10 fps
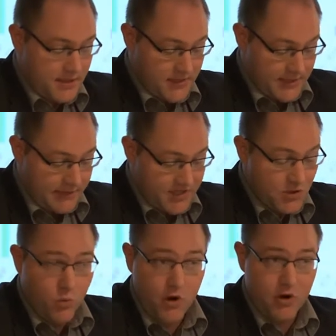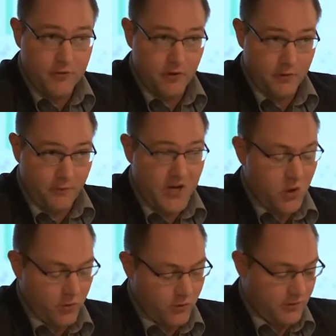71 of the
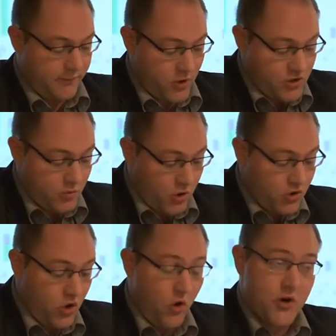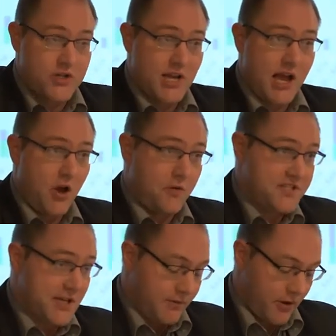331 coins are of
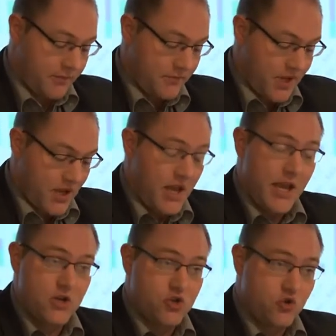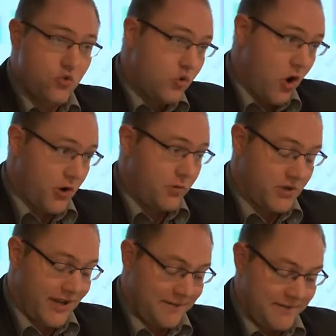silver, and
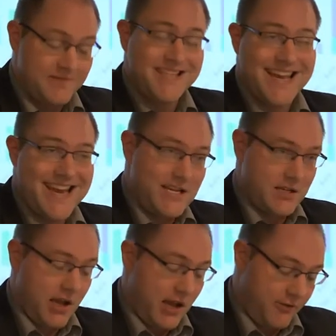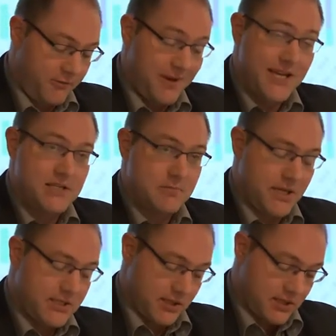258 are of base
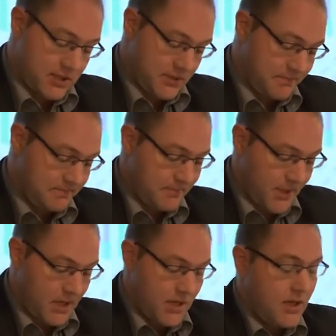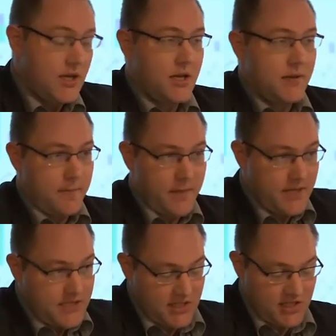metals.
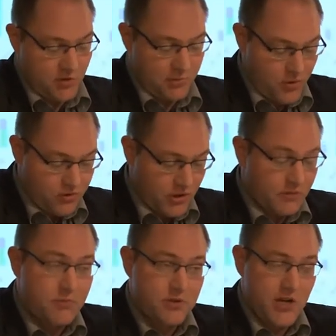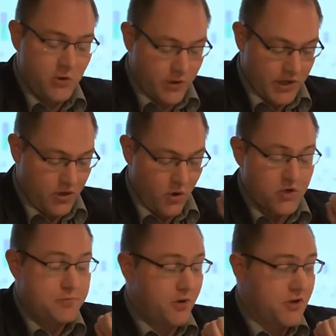This distribution generally
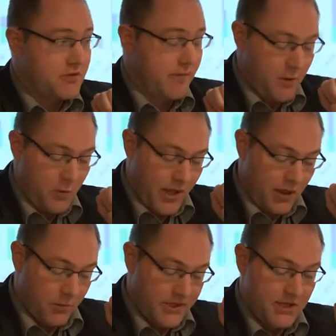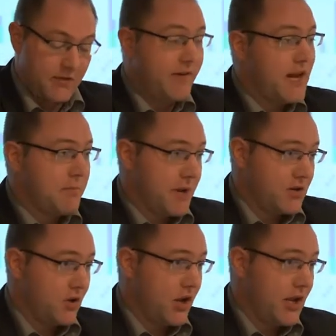corresponds very well with the
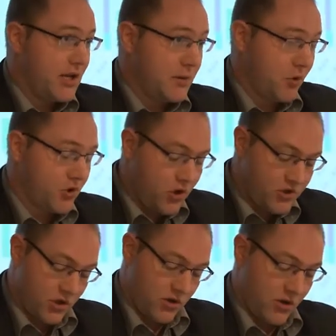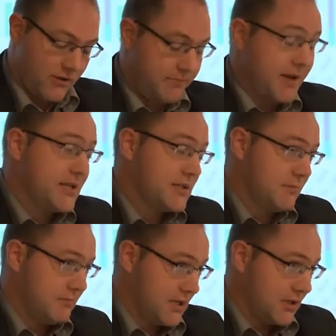development in the production of base
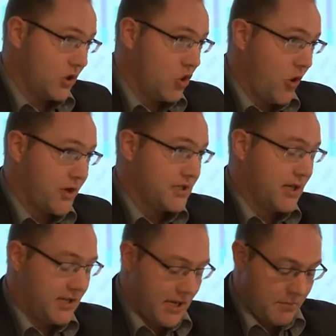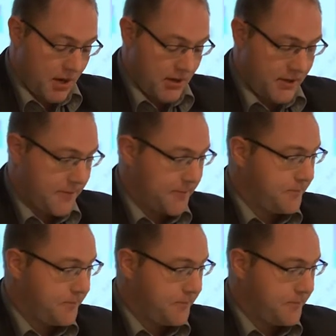metal coins in Denmark.